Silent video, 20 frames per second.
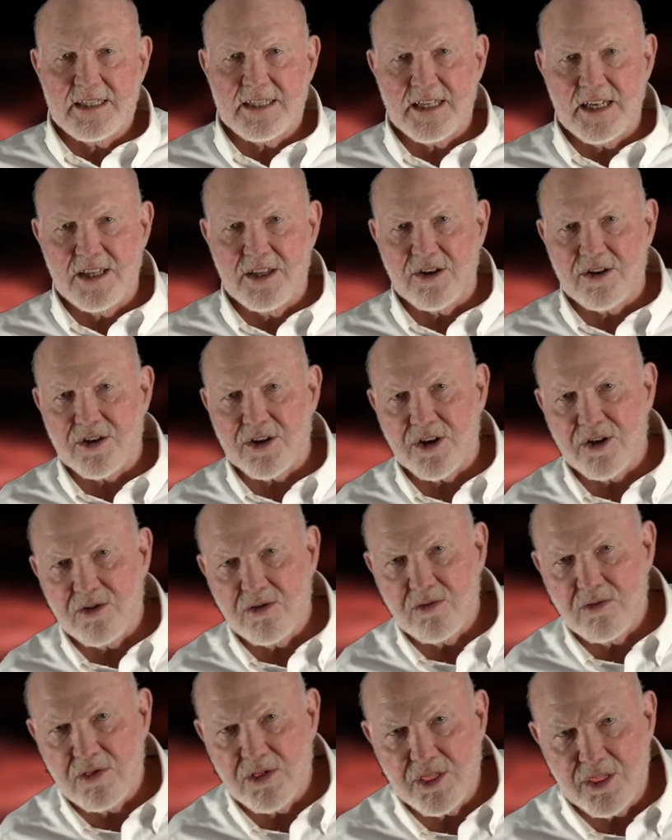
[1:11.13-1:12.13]
See, there's an
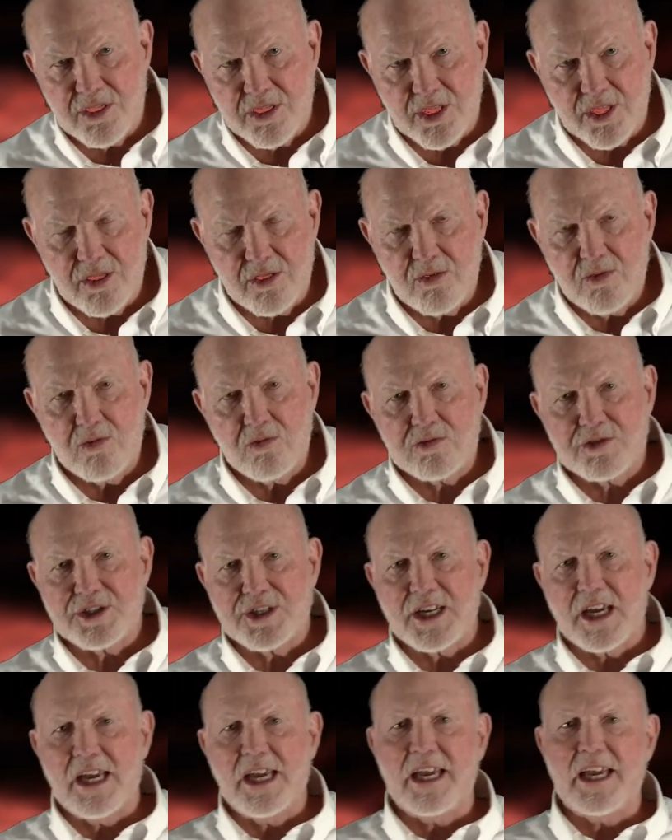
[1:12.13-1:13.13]
old there's an old
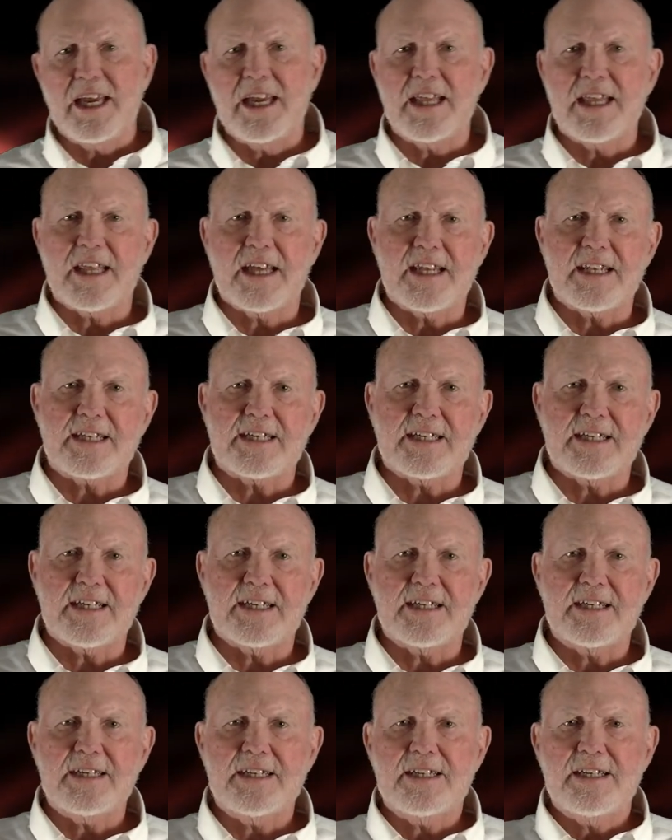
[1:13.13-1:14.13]
saying that,
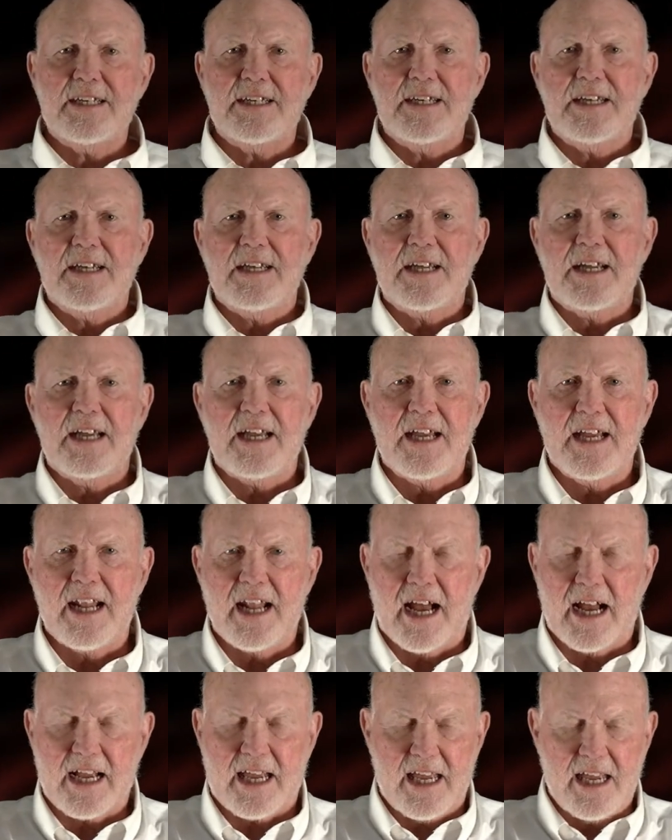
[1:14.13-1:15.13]
uh,
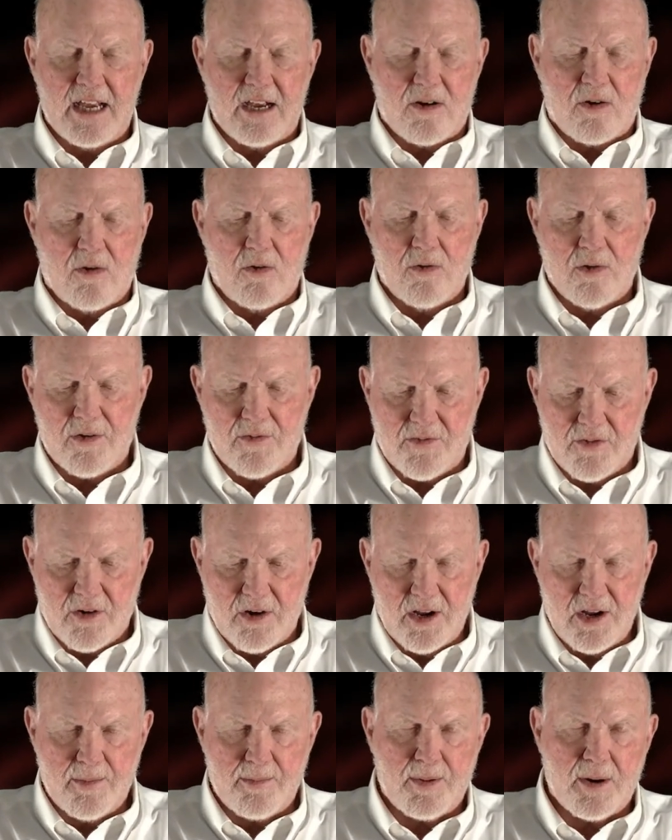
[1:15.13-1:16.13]
and I can't quote it
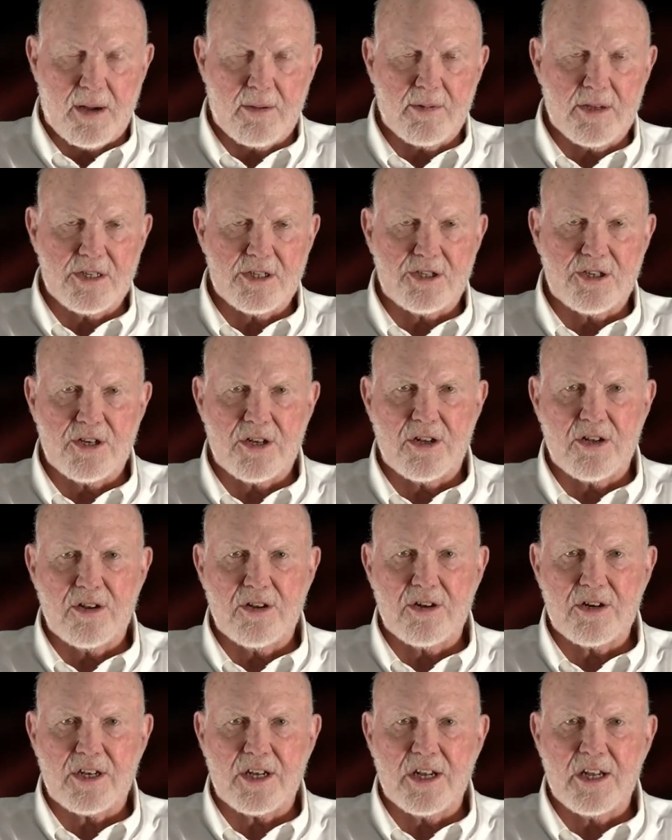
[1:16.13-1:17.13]
for you. I probably should have
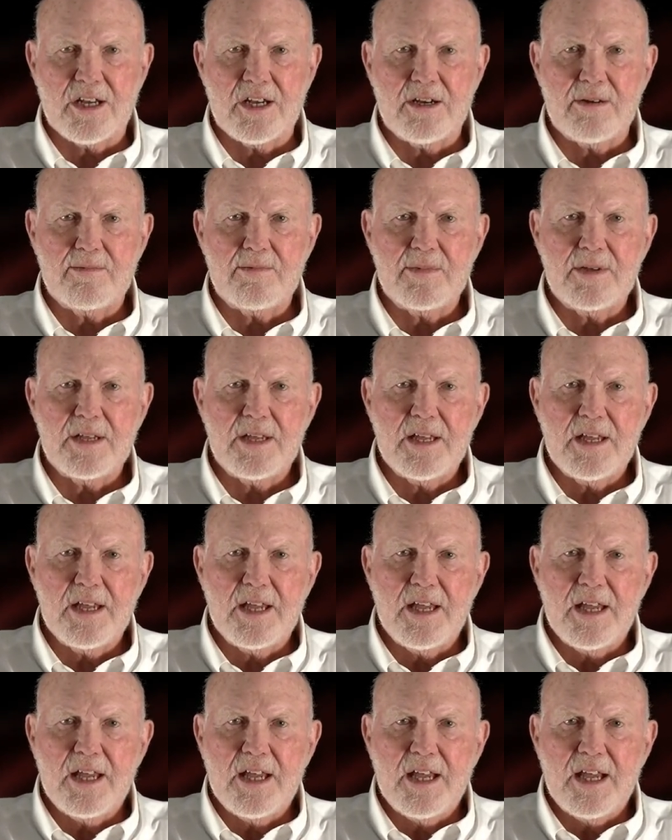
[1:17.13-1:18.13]
looked it up.
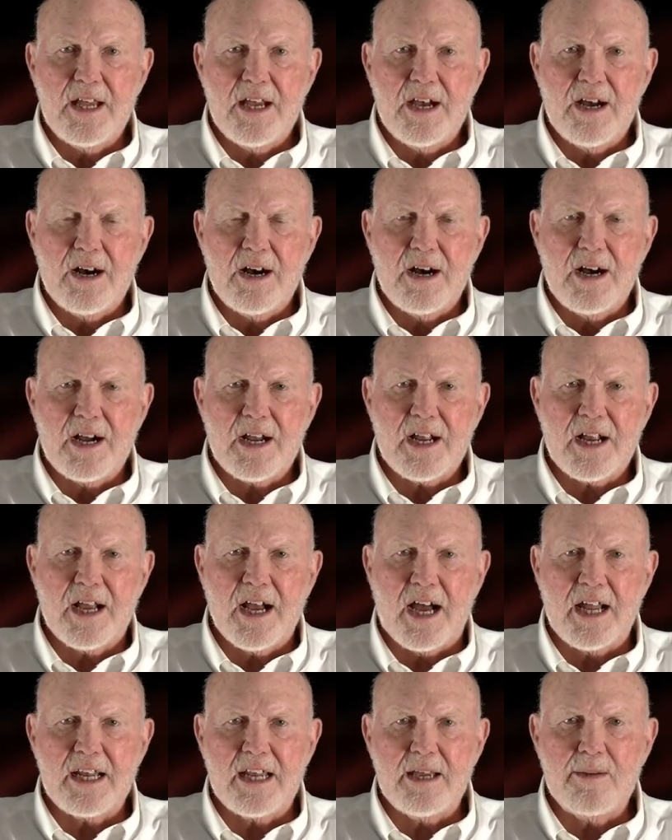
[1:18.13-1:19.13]

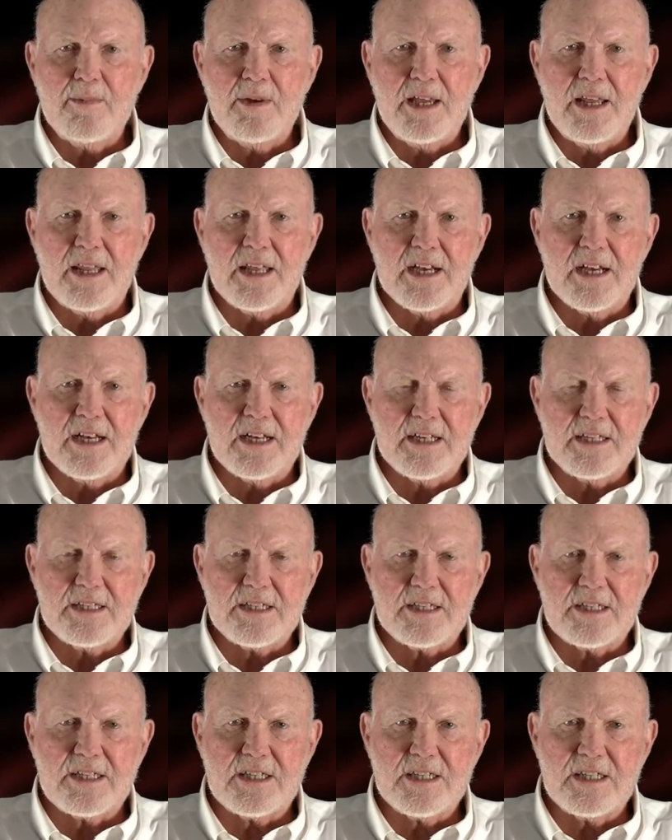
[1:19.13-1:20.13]
God, give me
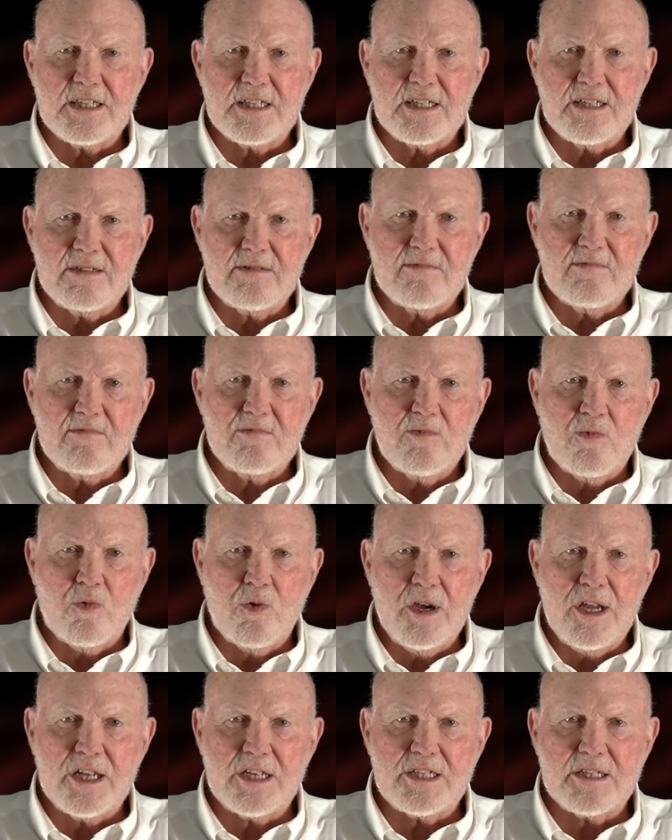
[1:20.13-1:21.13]
the
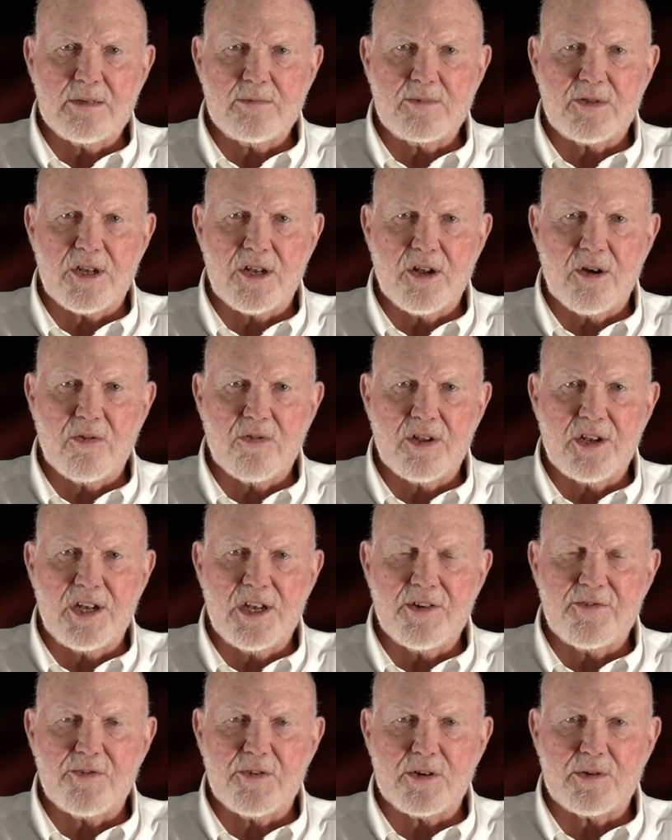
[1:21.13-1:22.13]
wisdom to know the
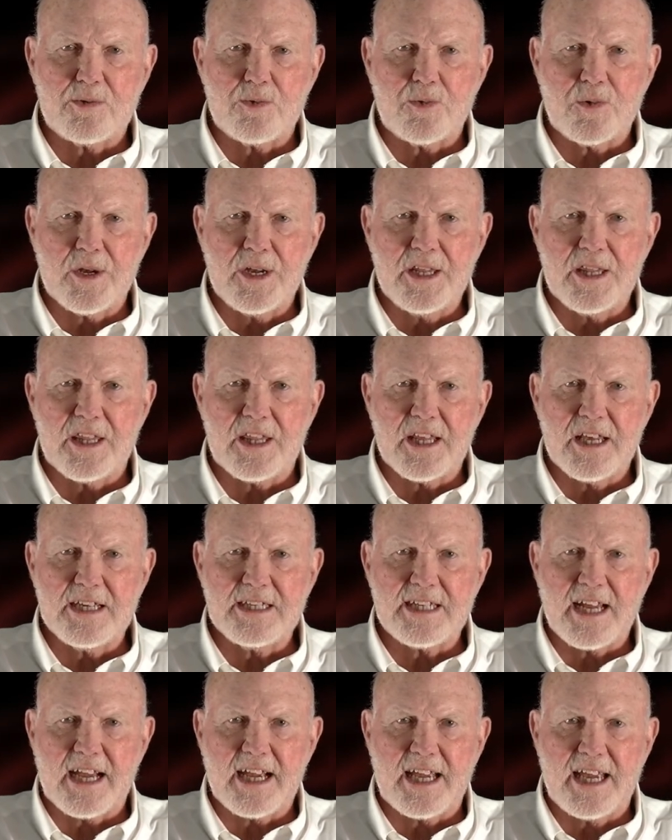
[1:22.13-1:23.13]
difference between
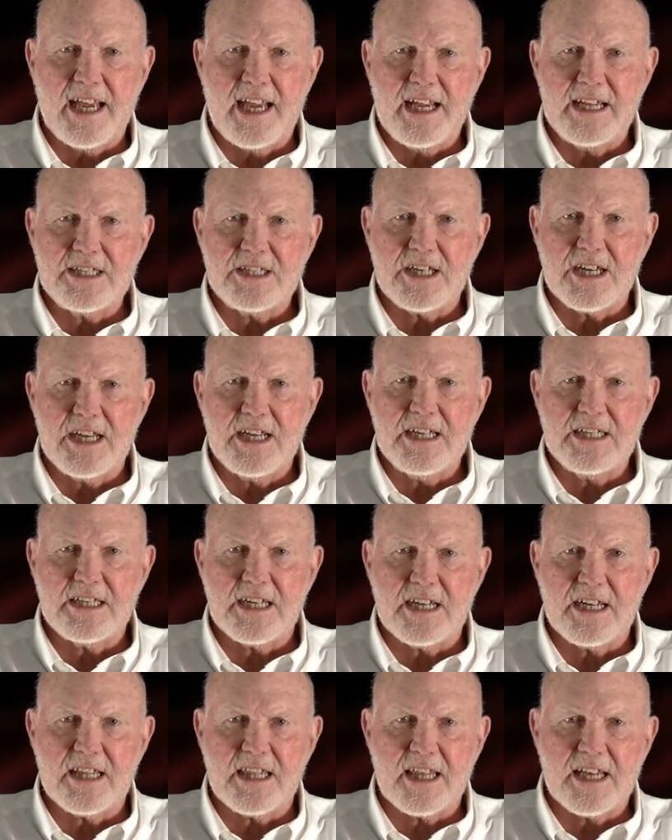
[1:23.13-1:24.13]
things I can
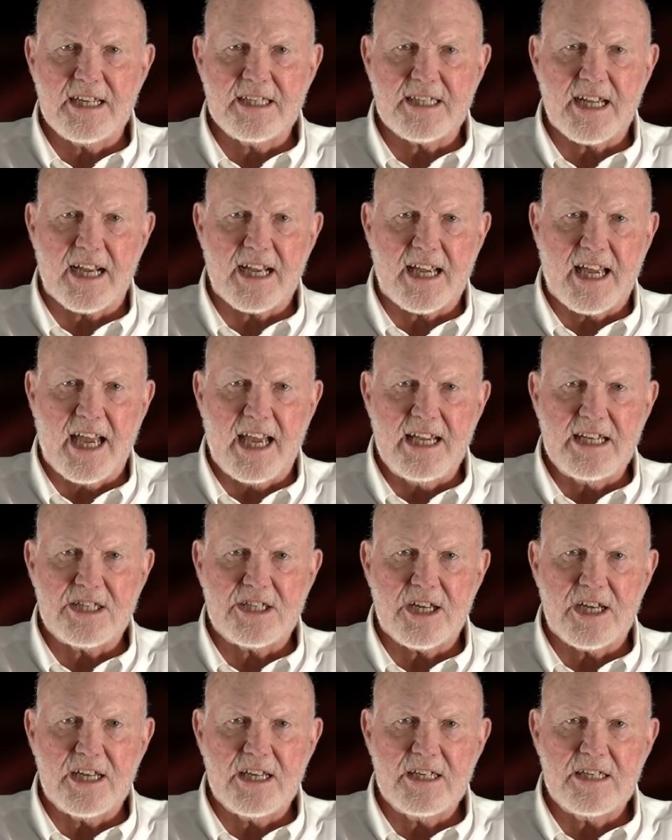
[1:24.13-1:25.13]
change and the things I
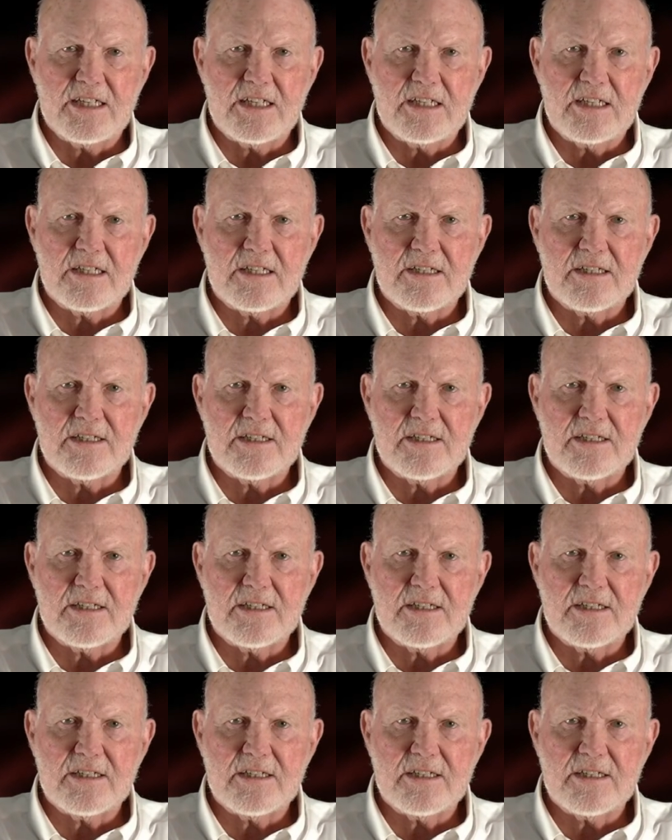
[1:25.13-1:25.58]
can't change.